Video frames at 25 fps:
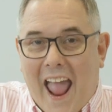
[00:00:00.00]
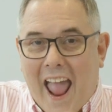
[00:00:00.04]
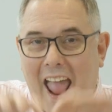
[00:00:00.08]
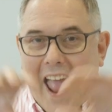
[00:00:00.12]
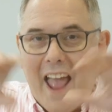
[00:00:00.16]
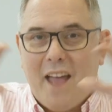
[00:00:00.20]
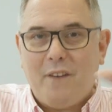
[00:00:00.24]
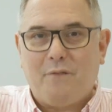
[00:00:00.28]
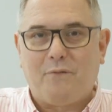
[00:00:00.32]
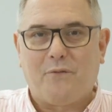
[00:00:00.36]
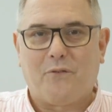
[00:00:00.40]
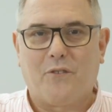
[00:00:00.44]

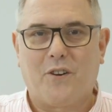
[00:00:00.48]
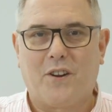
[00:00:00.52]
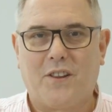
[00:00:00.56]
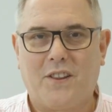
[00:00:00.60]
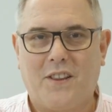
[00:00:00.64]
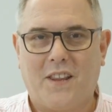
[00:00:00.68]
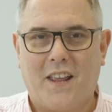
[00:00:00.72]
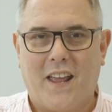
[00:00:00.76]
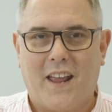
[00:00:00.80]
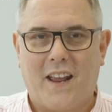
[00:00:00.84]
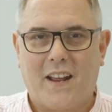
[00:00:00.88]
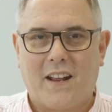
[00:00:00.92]

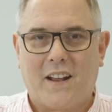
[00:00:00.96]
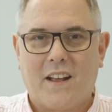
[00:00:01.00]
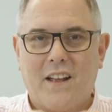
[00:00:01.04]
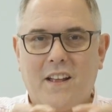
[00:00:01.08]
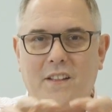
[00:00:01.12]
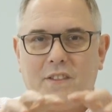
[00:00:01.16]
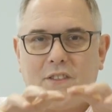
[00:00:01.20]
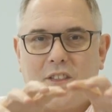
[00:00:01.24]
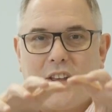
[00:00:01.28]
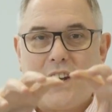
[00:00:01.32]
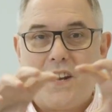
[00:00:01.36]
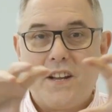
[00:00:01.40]
everything
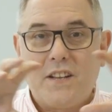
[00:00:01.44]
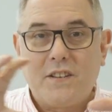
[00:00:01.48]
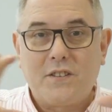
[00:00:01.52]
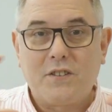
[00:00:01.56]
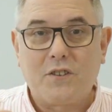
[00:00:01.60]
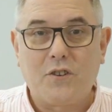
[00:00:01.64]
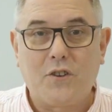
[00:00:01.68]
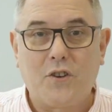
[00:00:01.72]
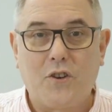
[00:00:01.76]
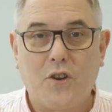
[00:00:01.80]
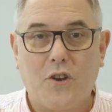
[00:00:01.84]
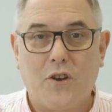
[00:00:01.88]
that
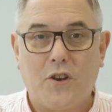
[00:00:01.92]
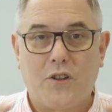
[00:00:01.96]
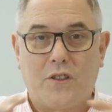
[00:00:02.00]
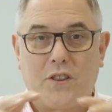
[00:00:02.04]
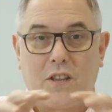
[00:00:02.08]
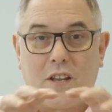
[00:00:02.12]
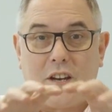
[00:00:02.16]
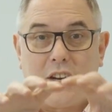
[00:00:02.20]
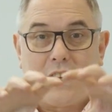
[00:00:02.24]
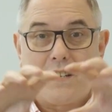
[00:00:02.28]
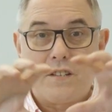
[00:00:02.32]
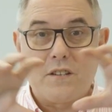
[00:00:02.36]
is
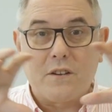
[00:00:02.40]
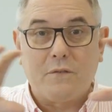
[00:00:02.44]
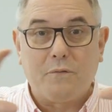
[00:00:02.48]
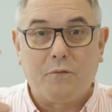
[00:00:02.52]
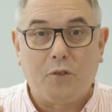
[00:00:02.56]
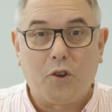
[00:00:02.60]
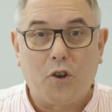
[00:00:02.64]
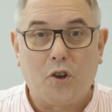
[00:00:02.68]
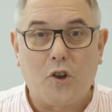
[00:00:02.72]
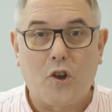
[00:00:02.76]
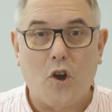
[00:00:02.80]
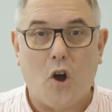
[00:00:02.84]
good, that is
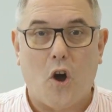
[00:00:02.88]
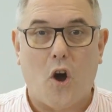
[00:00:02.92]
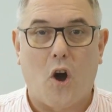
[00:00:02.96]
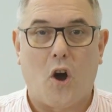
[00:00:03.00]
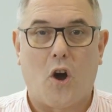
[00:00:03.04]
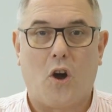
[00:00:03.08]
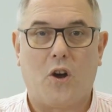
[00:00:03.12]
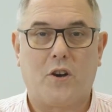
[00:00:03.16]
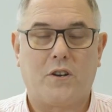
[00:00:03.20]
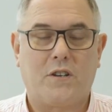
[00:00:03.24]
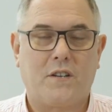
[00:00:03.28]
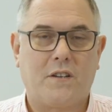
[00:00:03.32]
of
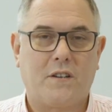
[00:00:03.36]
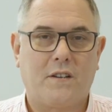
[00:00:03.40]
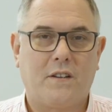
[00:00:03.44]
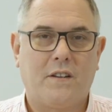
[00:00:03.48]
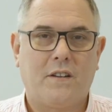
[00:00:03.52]
God.